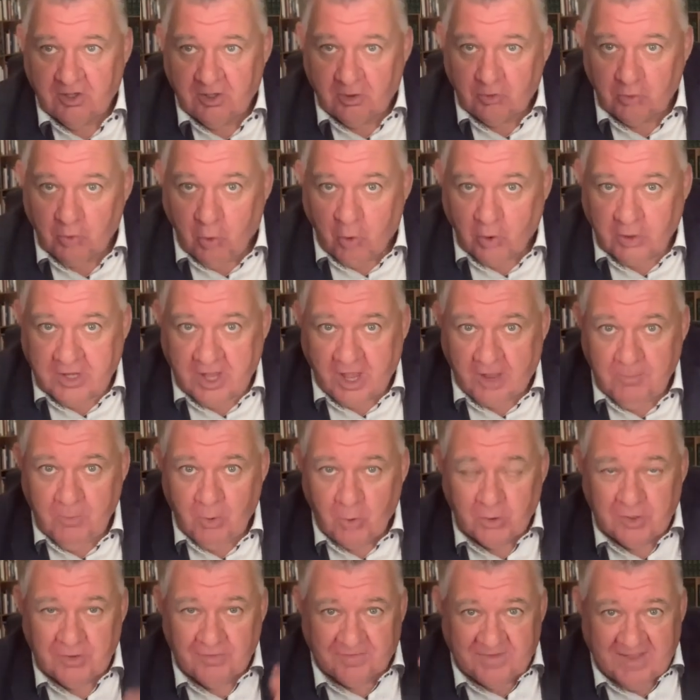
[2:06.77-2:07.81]
Norco
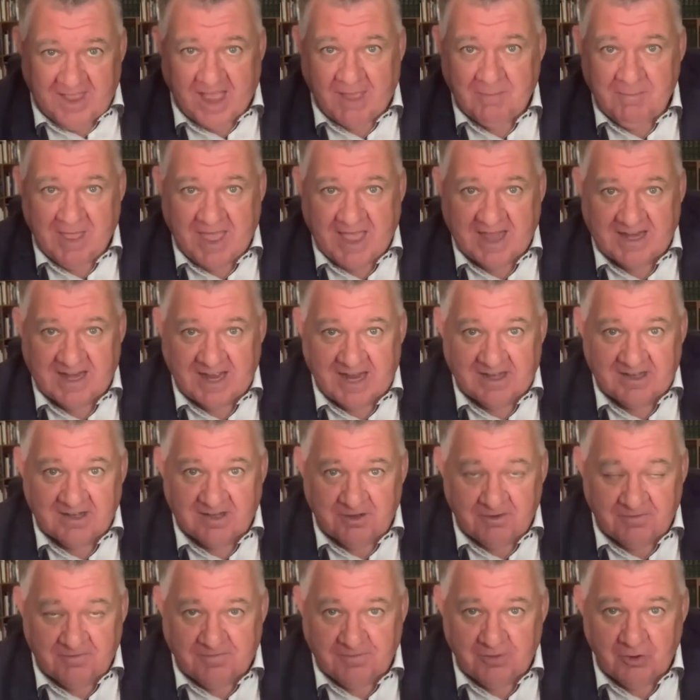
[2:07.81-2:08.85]
Milk have come out and
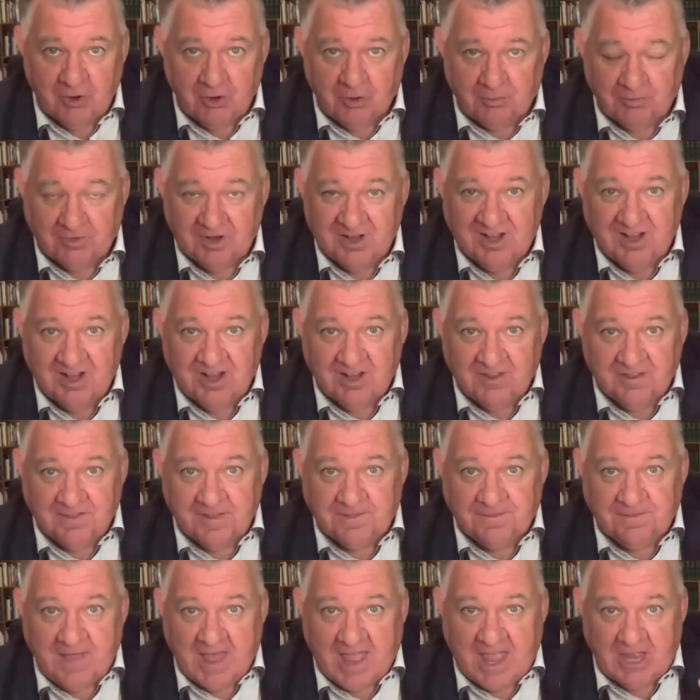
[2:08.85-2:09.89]
confirmed
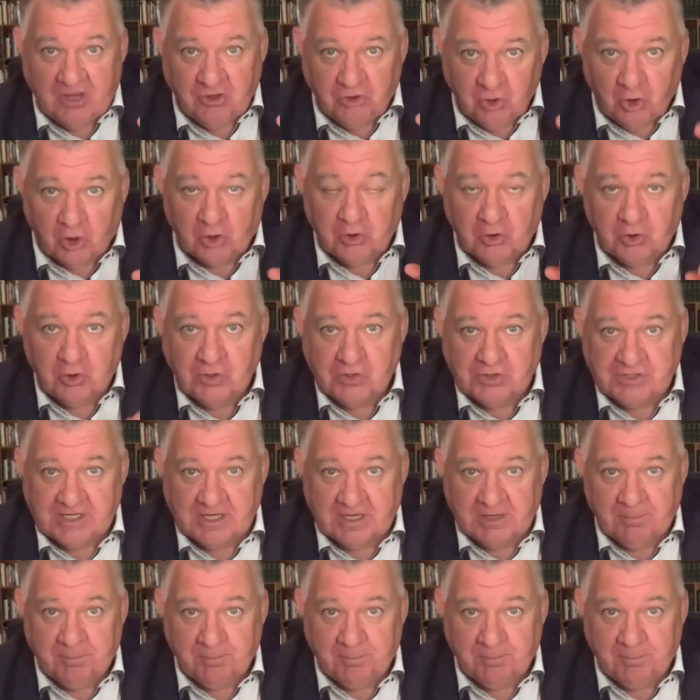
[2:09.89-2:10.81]
that they are not using